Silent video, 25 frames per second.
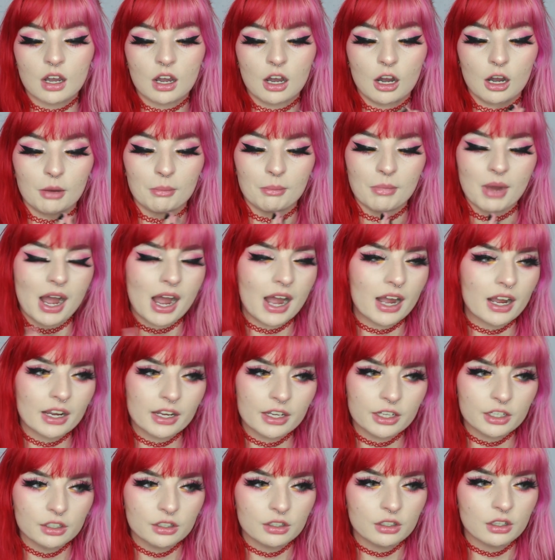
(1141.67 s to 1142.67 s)

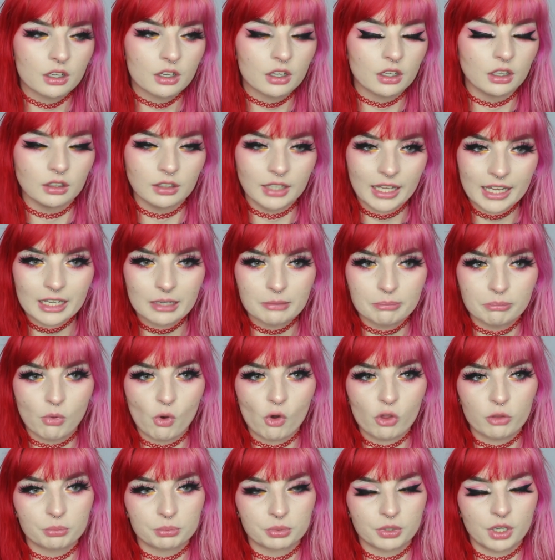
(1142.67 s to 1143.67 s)
I like
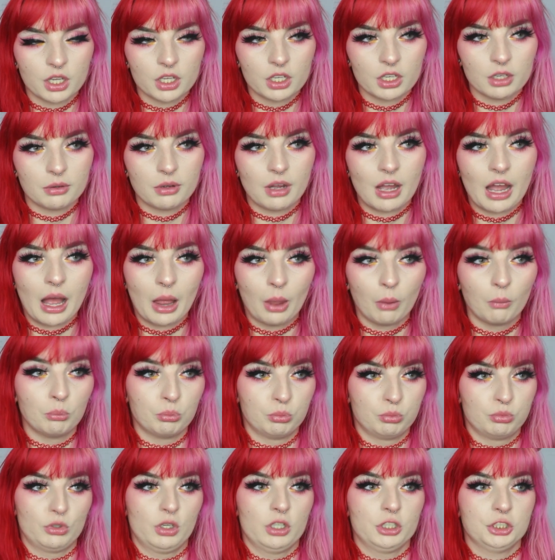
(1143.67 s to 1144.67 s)
both
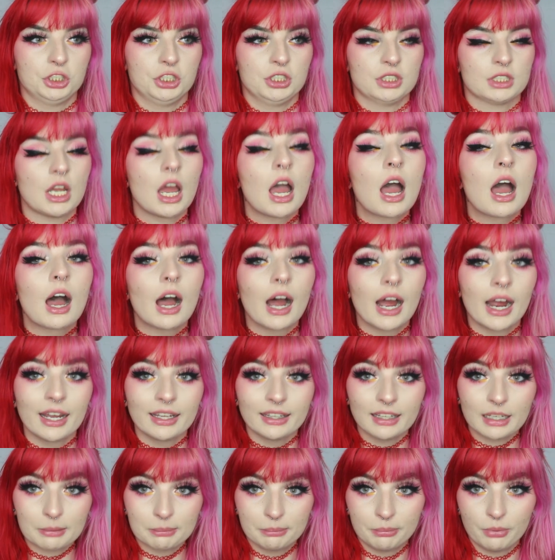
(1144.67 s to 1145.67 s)
brushes.
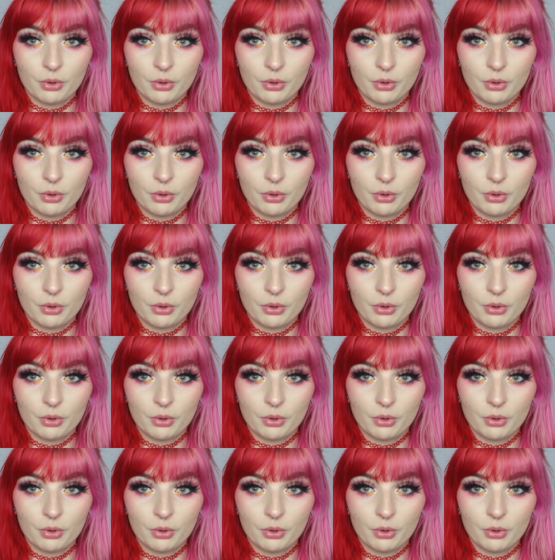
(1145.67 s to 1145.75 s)
I